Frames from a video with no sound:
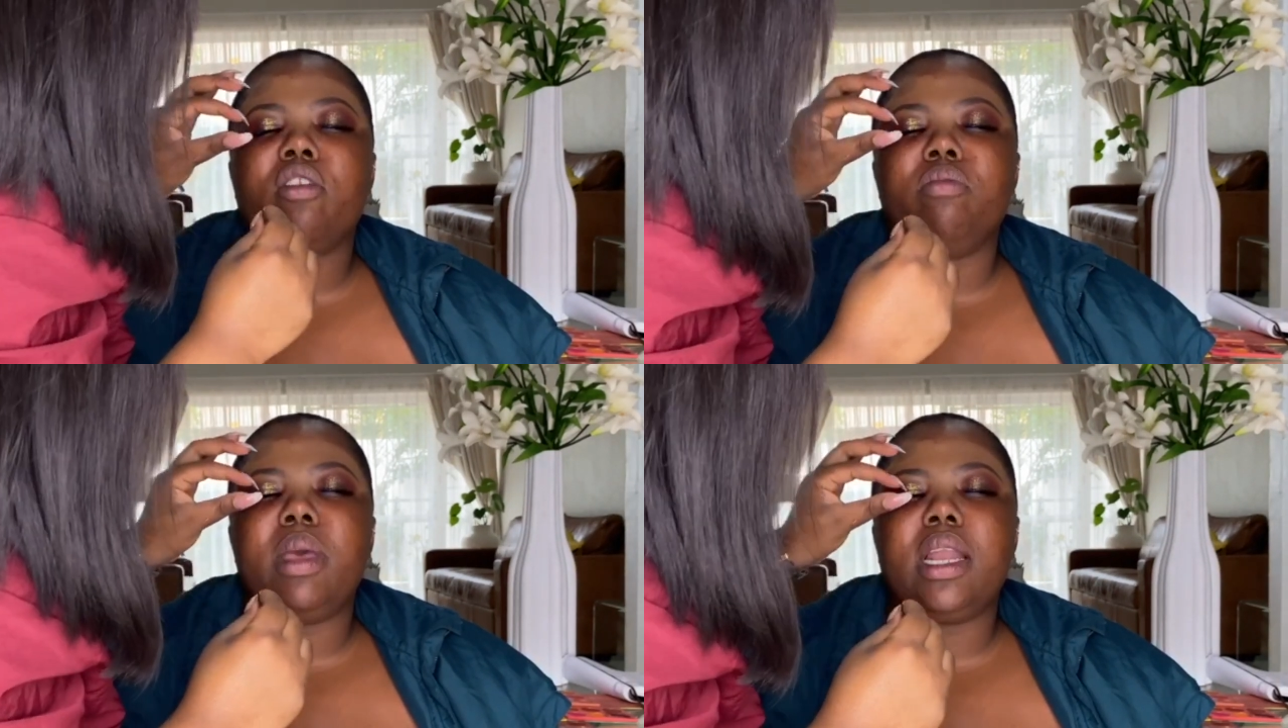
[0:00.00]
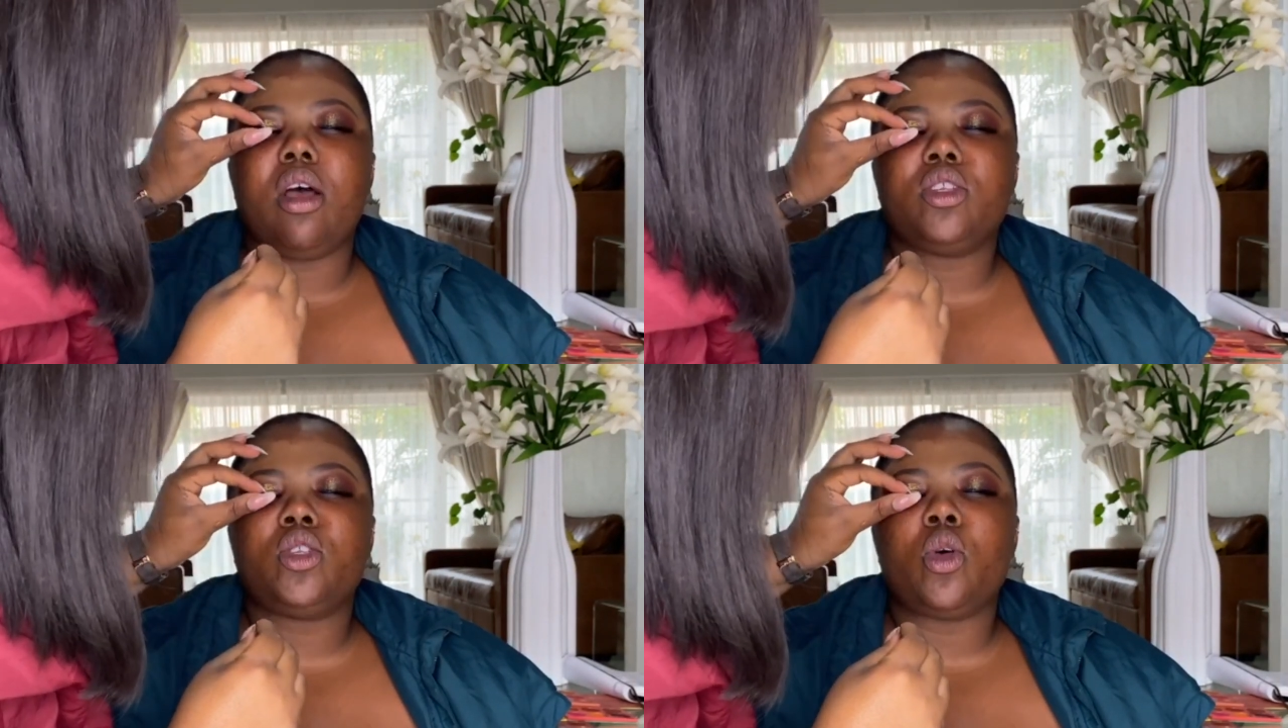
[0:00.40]
of men
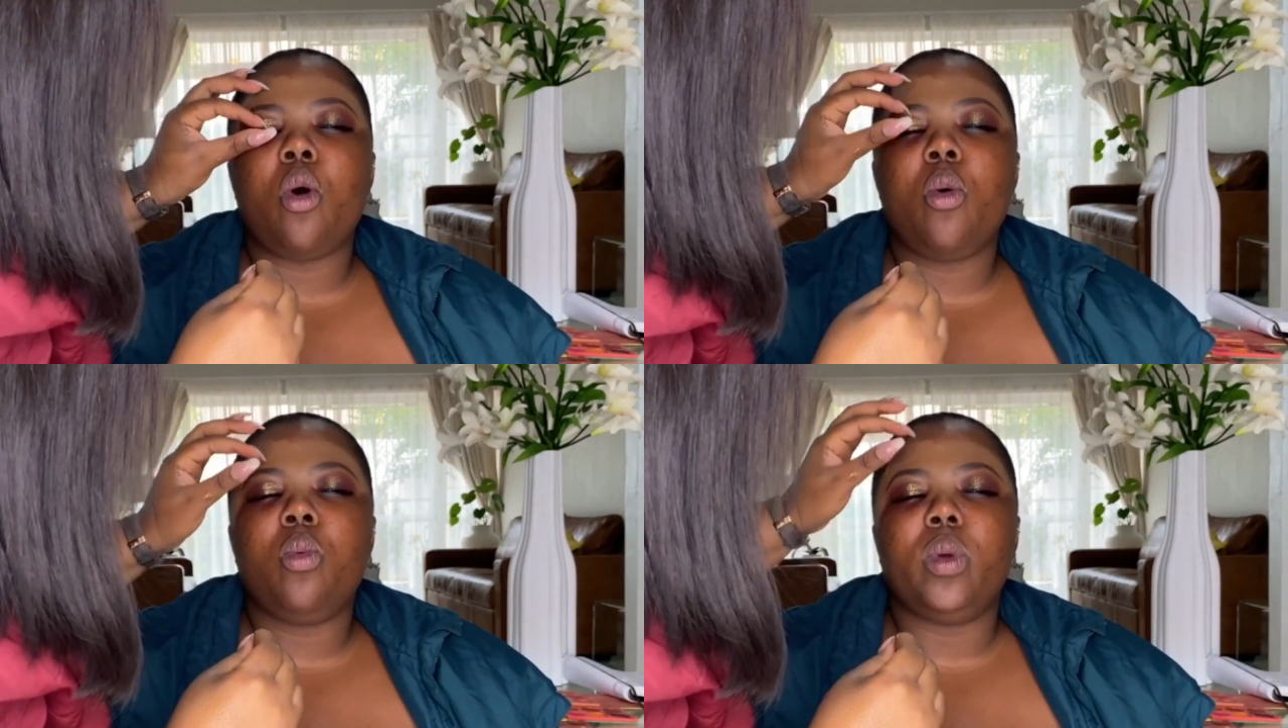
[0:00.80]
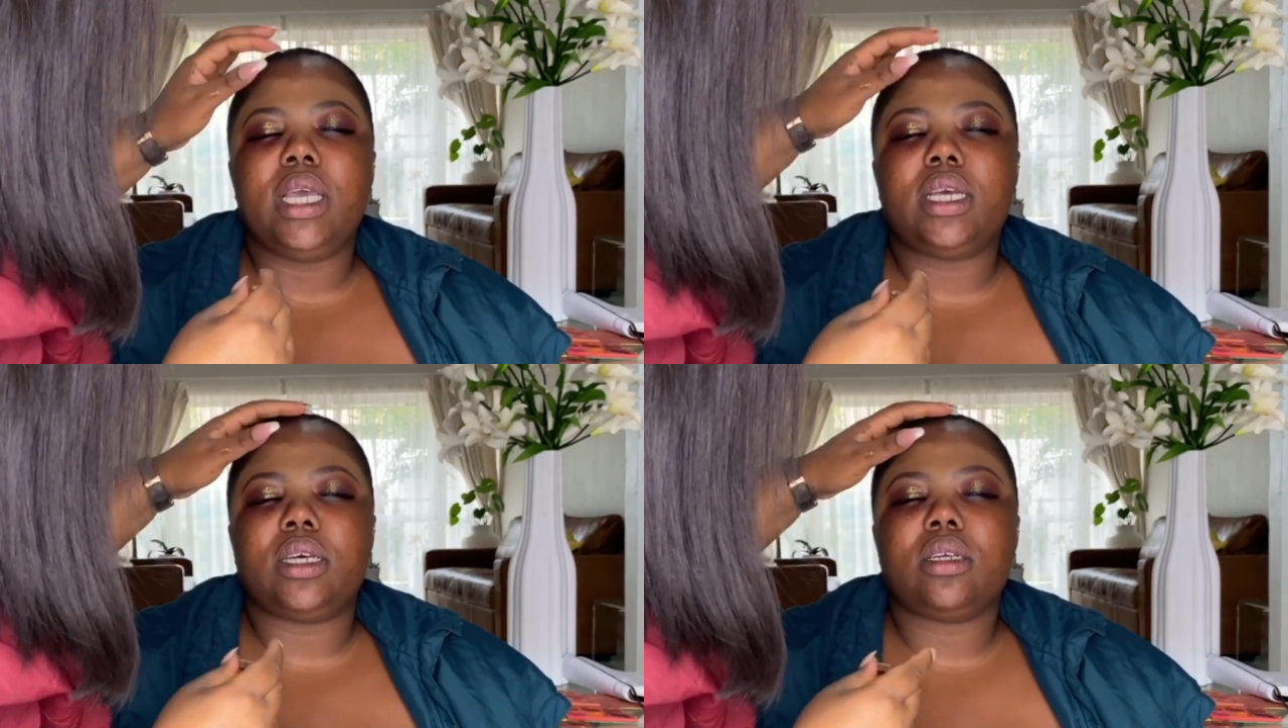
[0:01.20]
are so
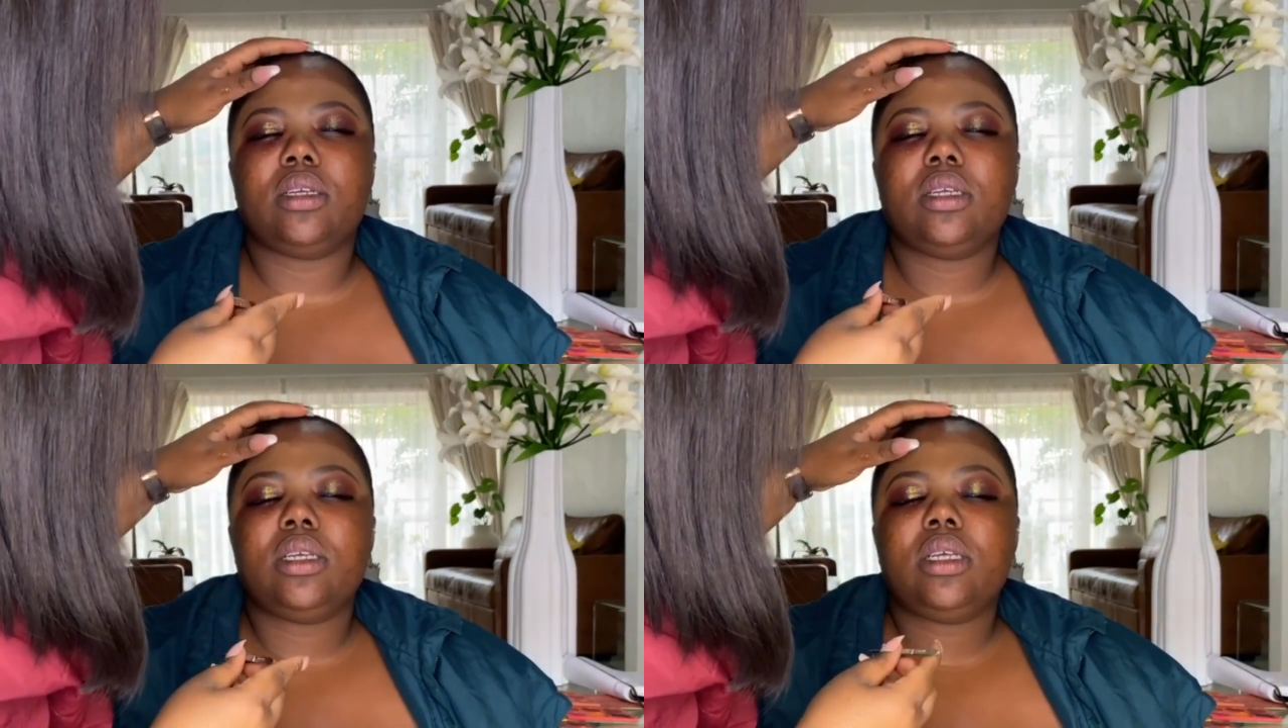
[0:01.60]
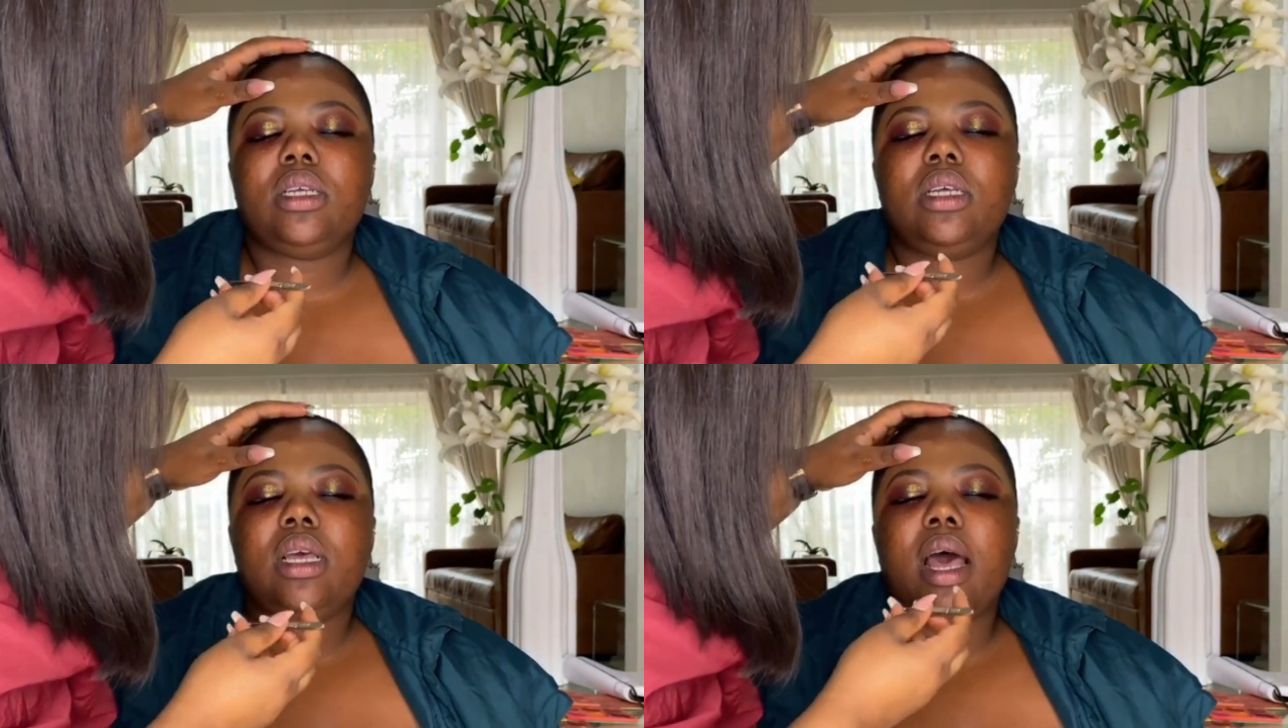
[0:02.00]
weak.
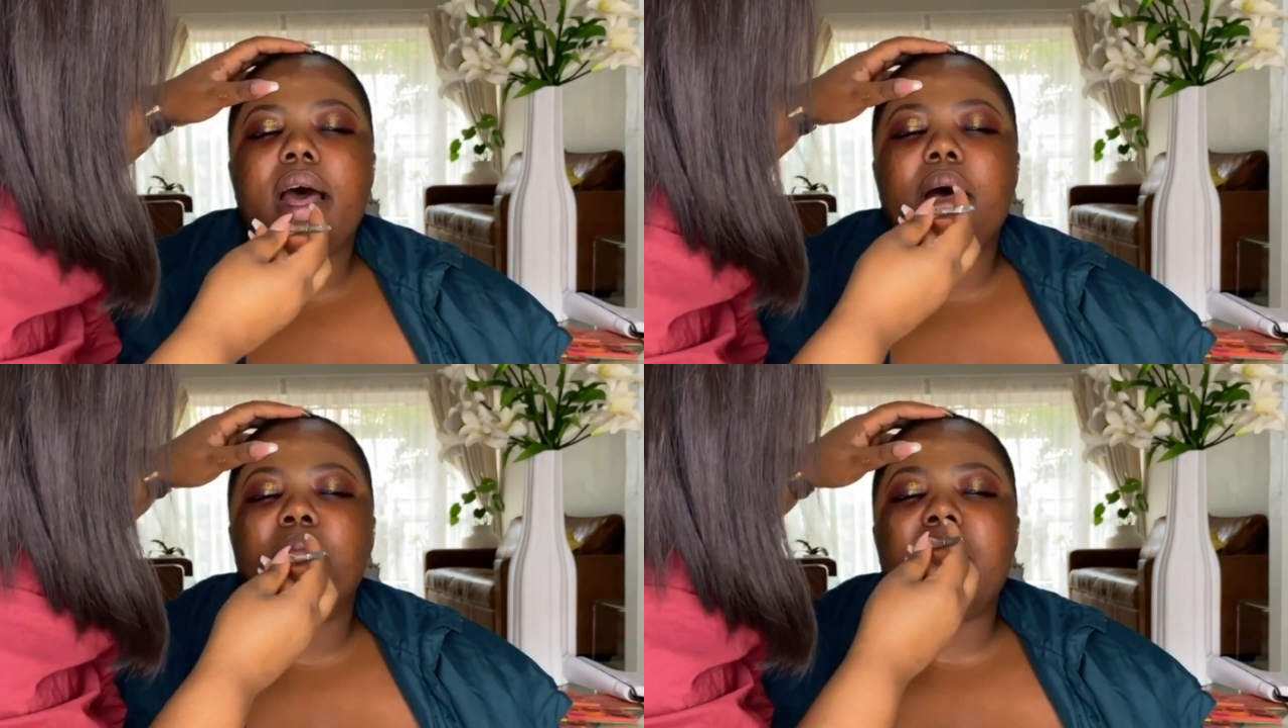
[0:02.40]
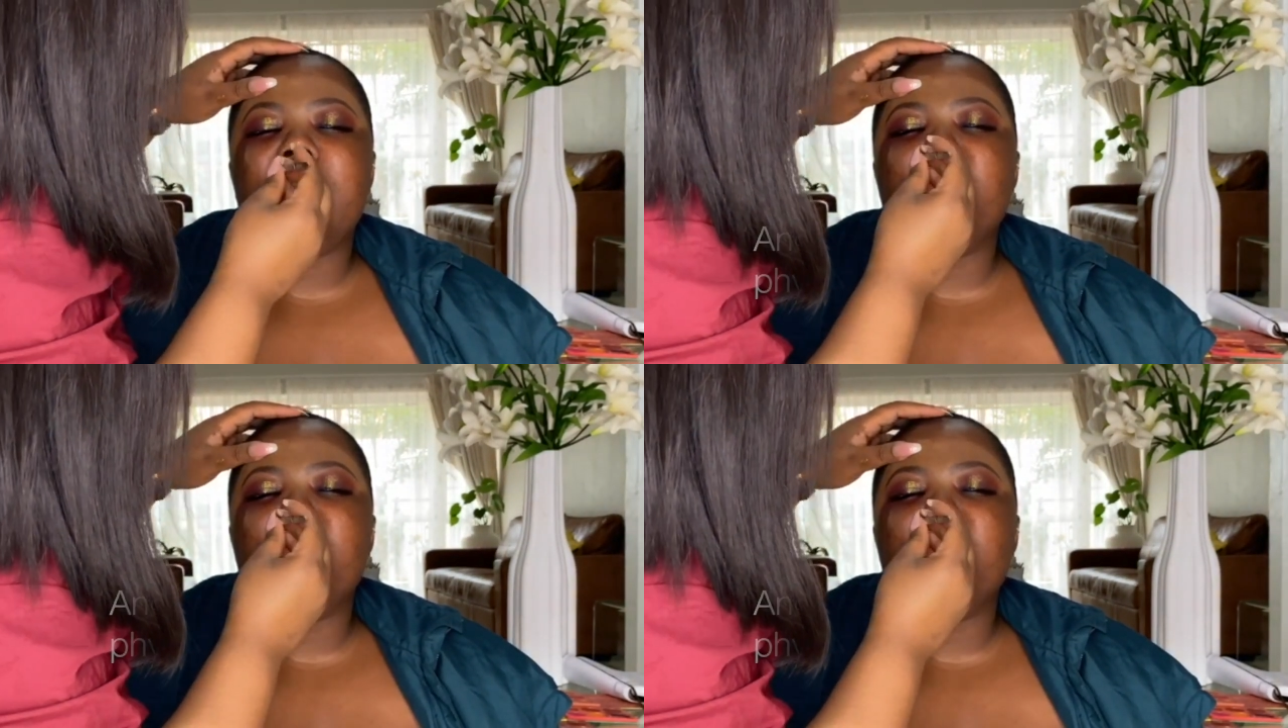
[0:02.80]
And it